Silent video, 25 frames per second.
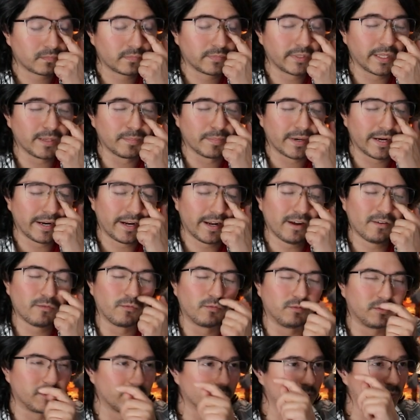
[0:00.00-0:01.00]
They might have
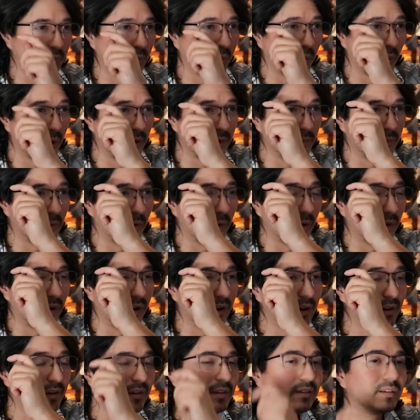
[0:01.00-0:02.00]
just 1
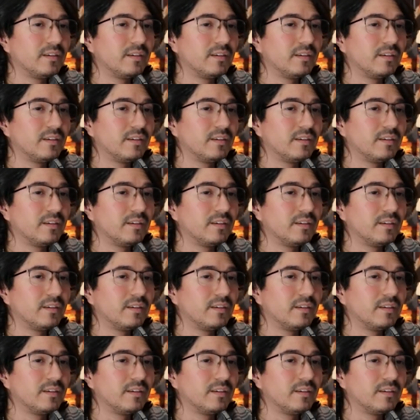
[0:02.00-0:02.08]
more